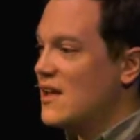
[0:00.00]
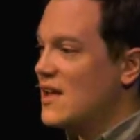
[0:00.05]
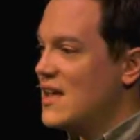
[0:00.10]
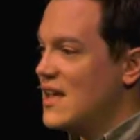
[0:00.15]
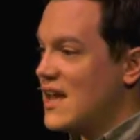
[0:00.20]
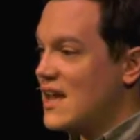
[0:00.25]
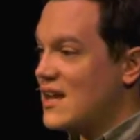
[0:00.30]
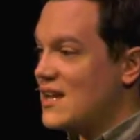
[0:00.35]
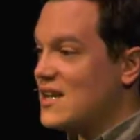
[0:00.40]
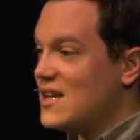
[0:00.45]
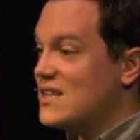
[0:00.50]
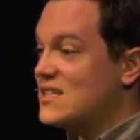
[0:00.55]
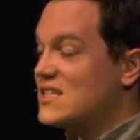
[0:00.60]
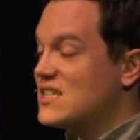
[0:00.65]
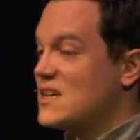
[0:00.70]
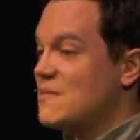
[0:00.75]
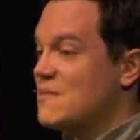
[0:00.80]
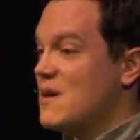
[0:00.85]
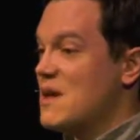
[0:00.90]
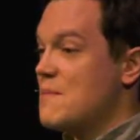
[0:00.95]
It needs
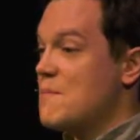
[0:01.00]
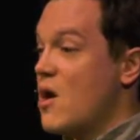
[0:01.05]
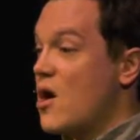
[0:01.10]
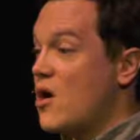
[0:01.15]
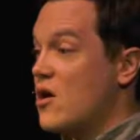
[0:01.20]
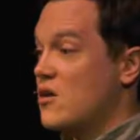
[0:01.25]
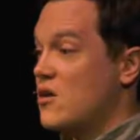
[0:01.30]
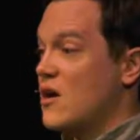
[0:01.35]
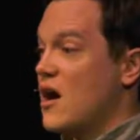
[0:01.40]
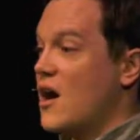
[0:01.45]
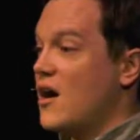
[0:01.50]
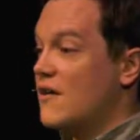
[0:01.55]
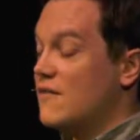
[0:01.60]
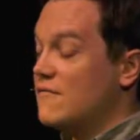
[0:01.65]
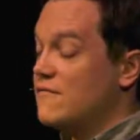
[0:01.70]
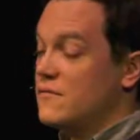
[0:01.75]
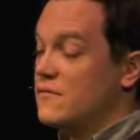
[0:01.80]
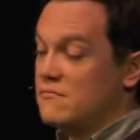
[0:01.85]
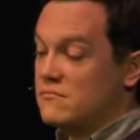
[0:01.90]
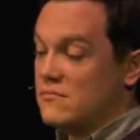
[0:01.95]
to be part
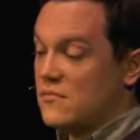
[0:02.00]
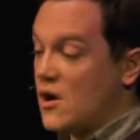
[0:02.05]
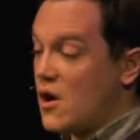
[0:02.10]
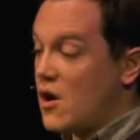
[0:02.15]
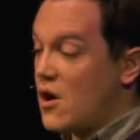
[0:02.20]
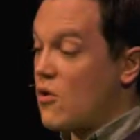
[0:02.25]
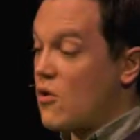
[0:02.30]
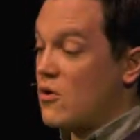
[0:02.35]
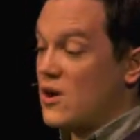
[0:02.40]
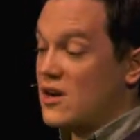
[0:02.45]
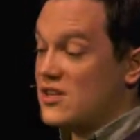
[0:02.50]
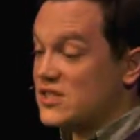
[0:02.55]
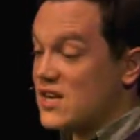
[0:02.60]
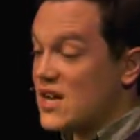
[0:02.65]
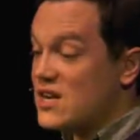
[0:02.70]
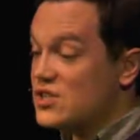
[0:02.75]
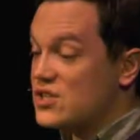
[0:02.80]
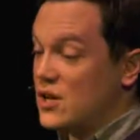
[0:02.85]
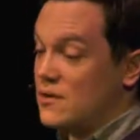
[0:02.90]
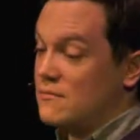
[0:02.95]
of our organization.